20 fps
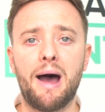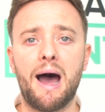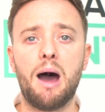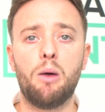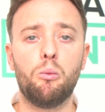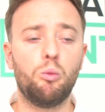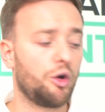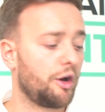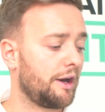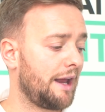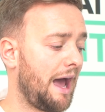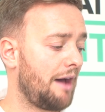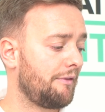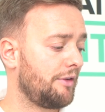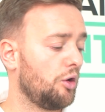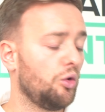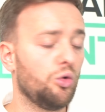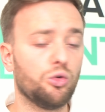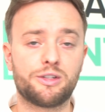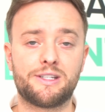and we're going to have it
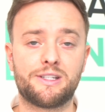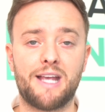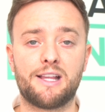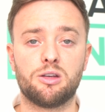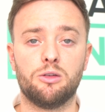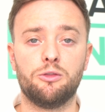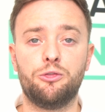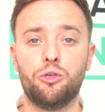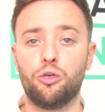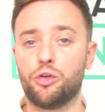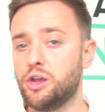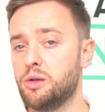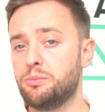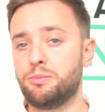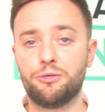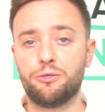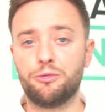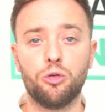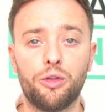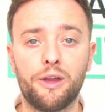all set up for you
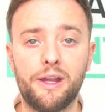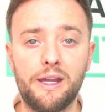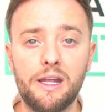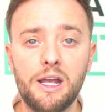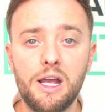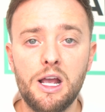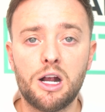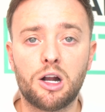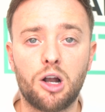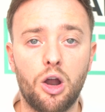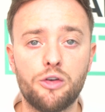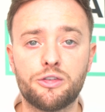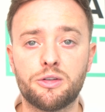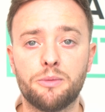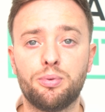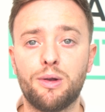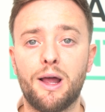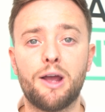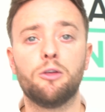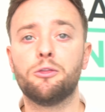before the close of
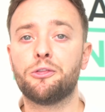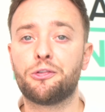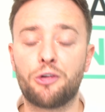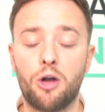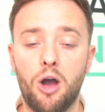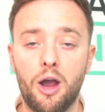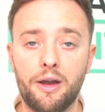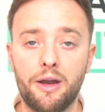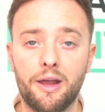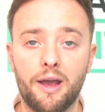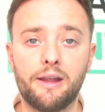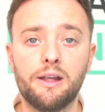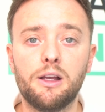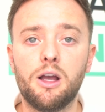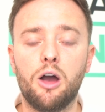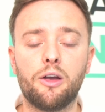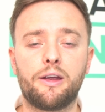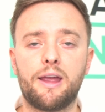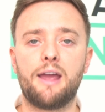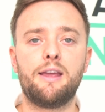play on Friday.
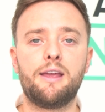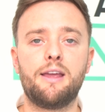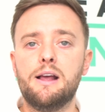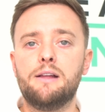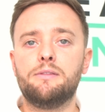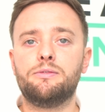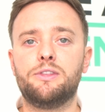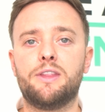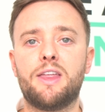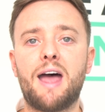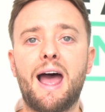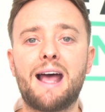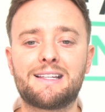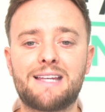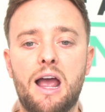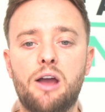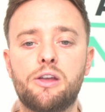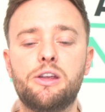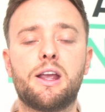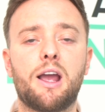Okay, that's
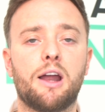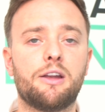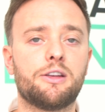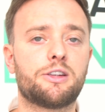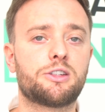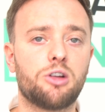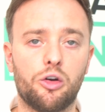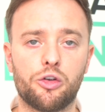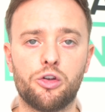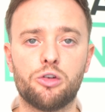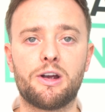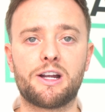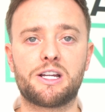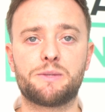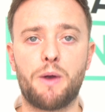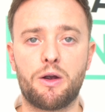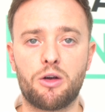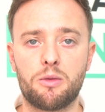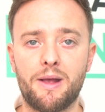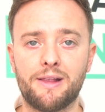how you kind of start your
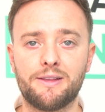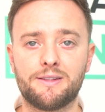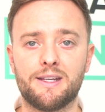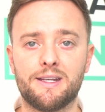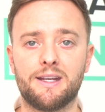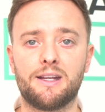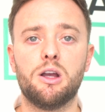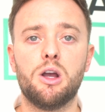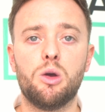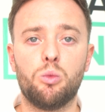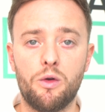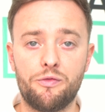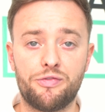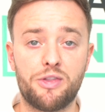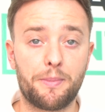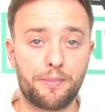experimenting with the